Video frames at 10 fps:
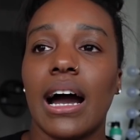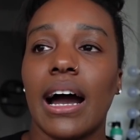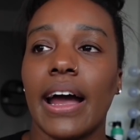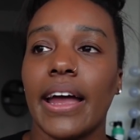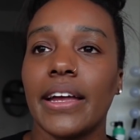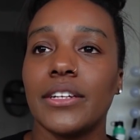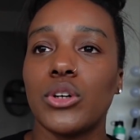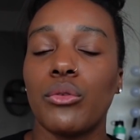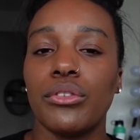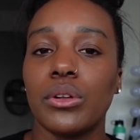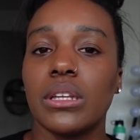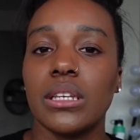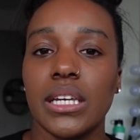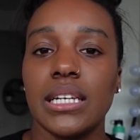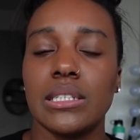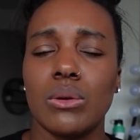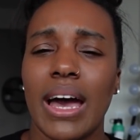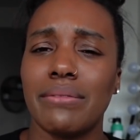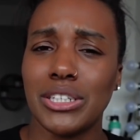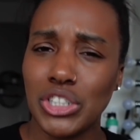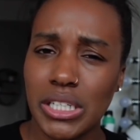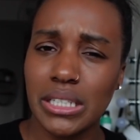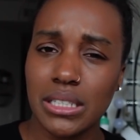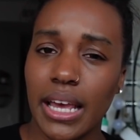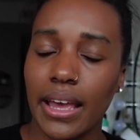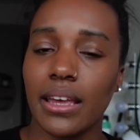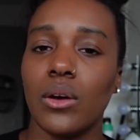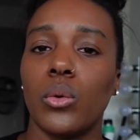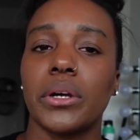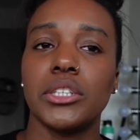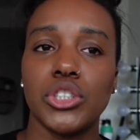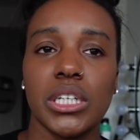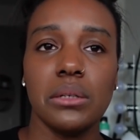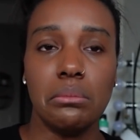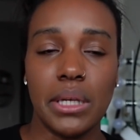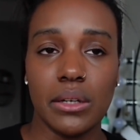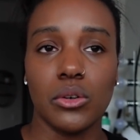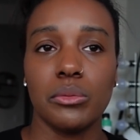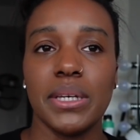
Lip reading: I don't feel the need to have a cheat day or a cheat meal,